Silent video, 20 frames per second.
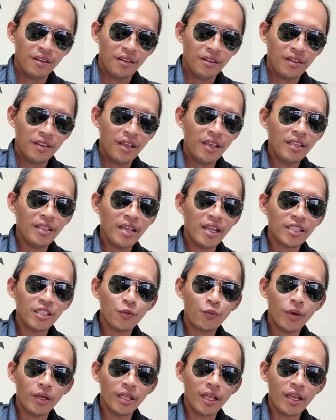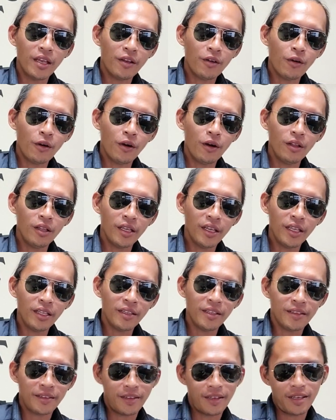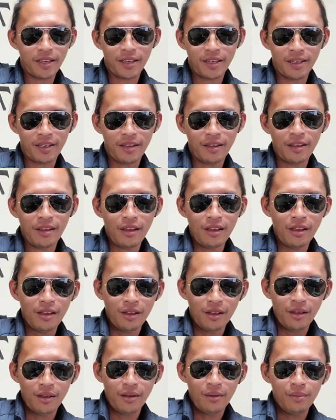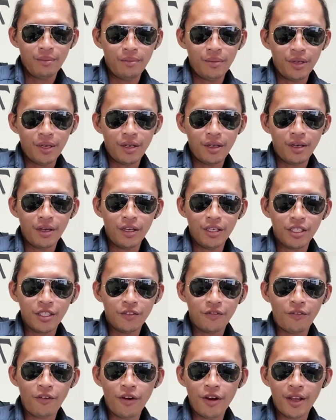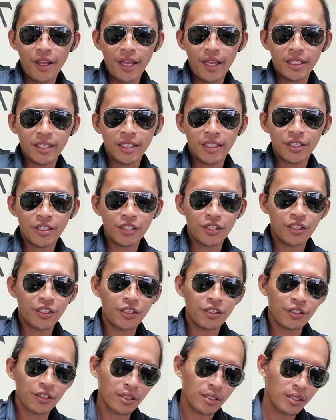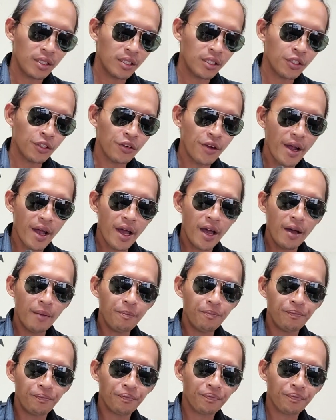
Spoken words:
Okay, that's what I call it, because for its strap,